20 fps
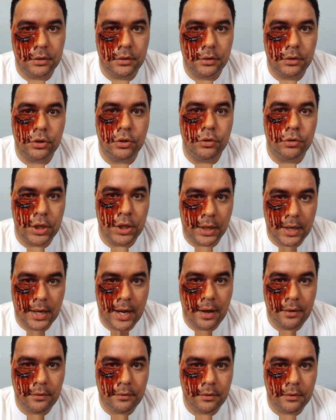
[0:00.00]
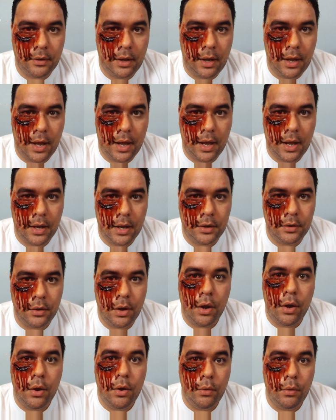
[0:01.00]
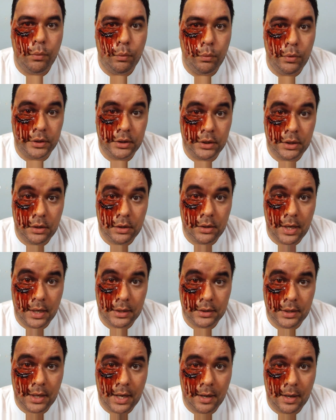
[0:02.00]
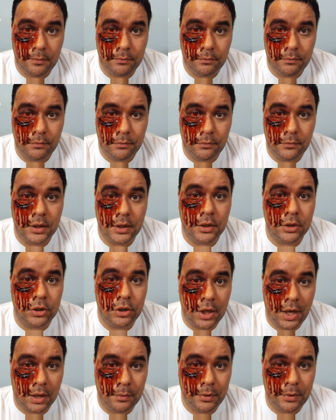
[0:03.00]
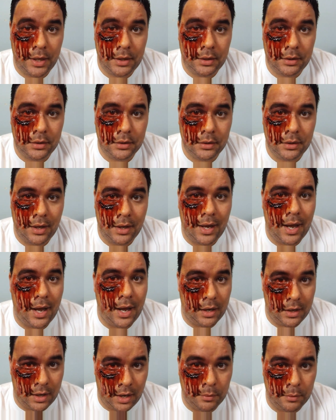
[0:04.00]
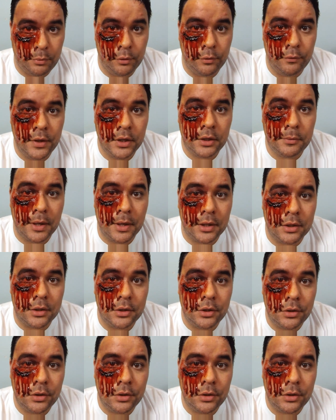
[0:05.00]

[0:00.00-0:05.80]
So check it out, and we'll see you next time. This is John Place, and I approve this message.